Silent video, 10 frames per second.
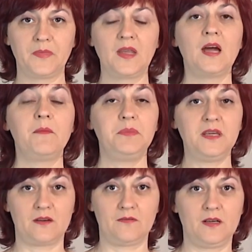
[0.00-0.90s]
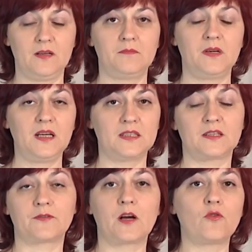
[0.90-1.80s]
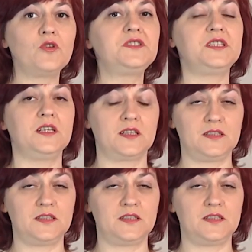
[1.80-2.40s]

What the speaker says: The first one is the technique.